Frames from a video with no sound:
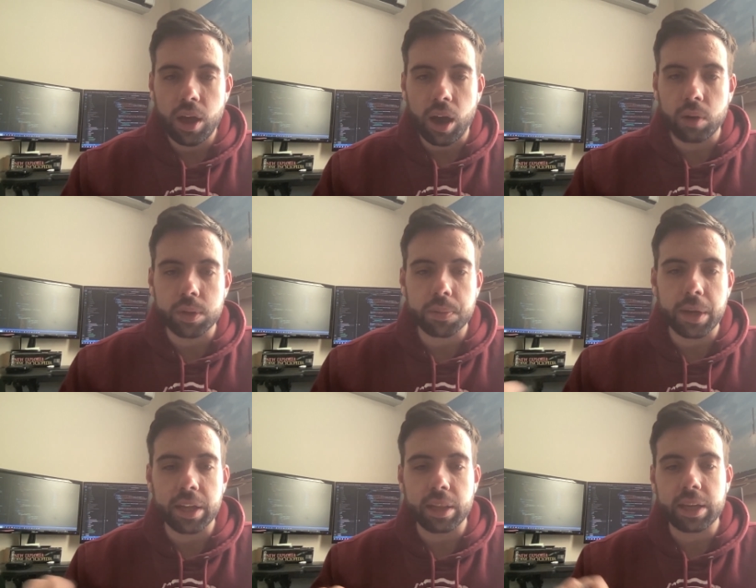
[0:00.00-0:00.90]
We're
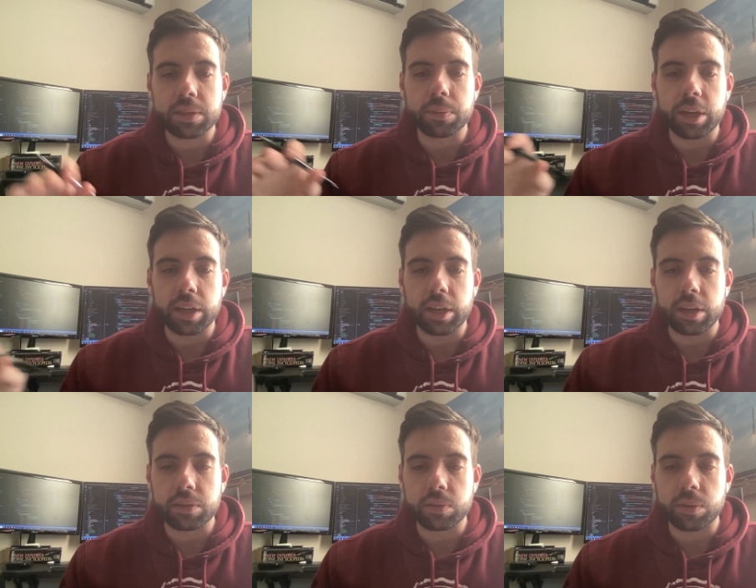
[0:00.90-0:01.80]
spending less money
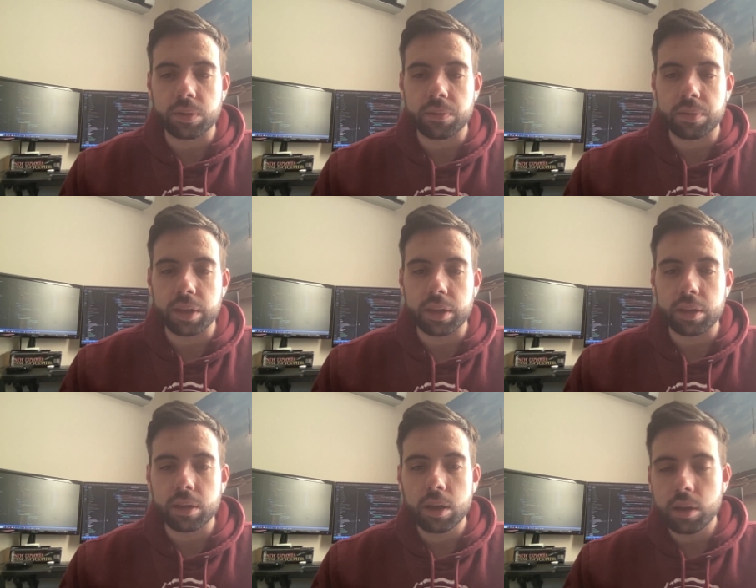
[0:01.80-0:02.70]
on sort of the
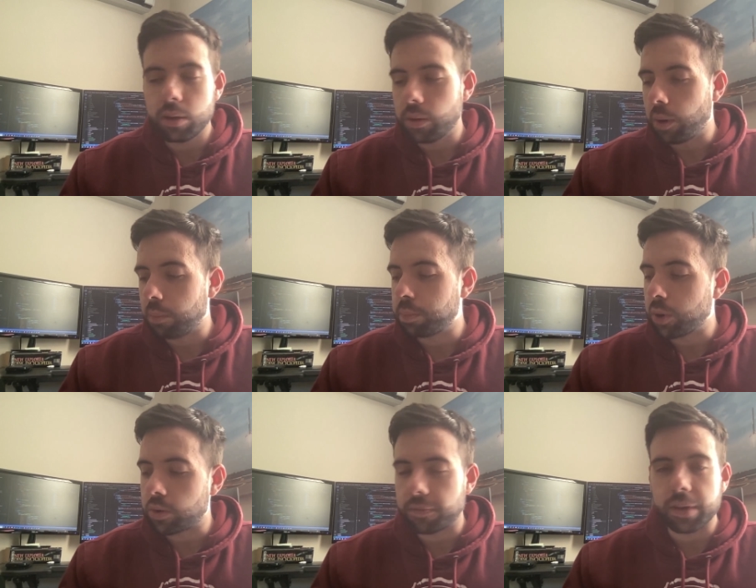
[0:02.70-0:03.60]

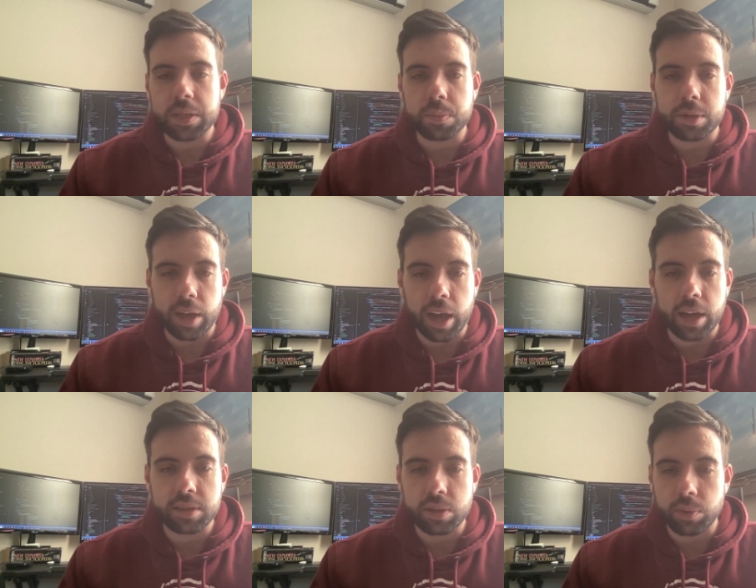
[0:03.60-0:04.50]
bulk Facebook
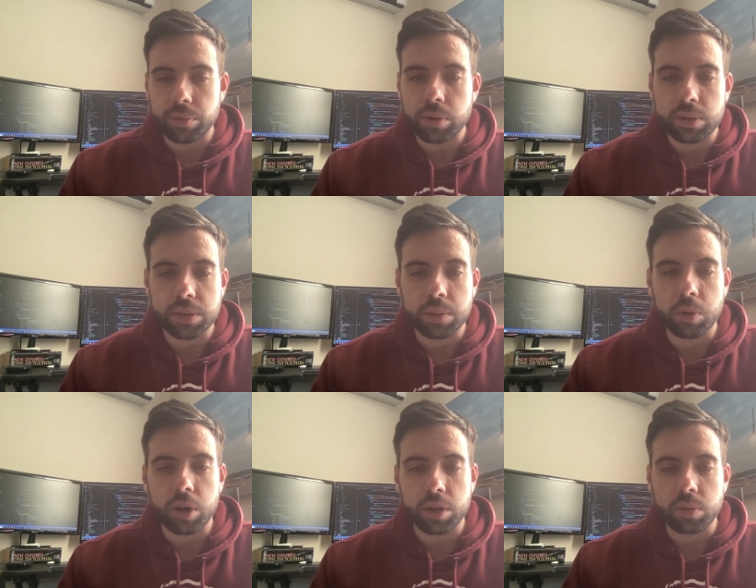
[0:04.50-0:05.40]
ads, and we're focusing
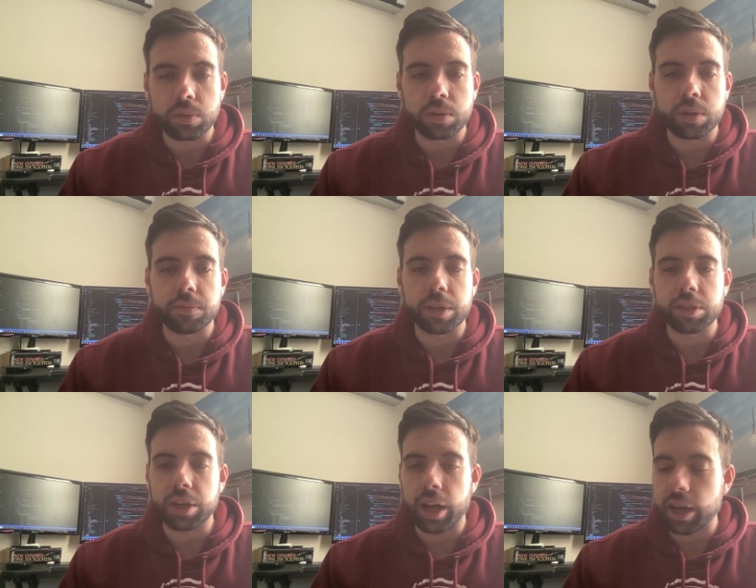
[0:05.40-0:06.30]
more on Google
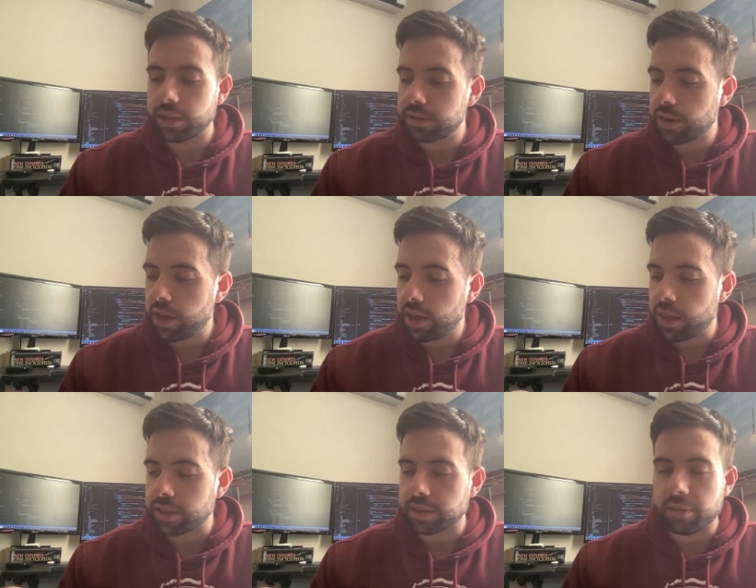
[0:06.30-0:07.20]
conversion ads.
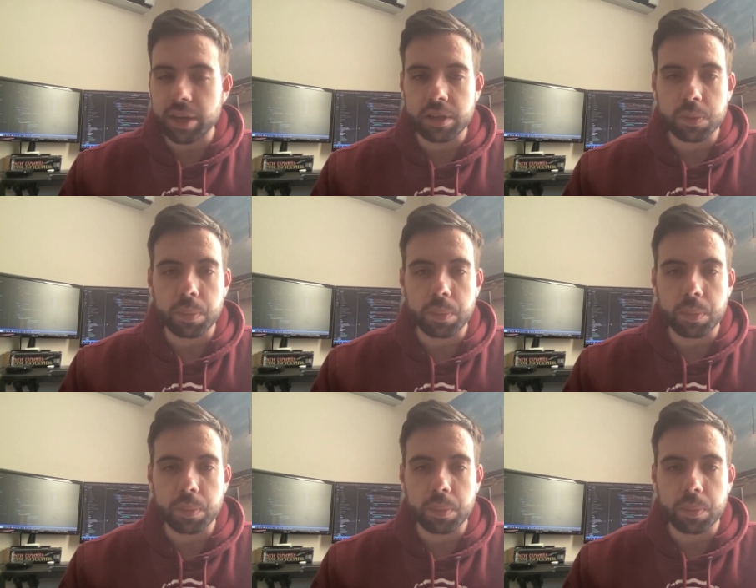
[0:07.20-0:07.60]
That's giving us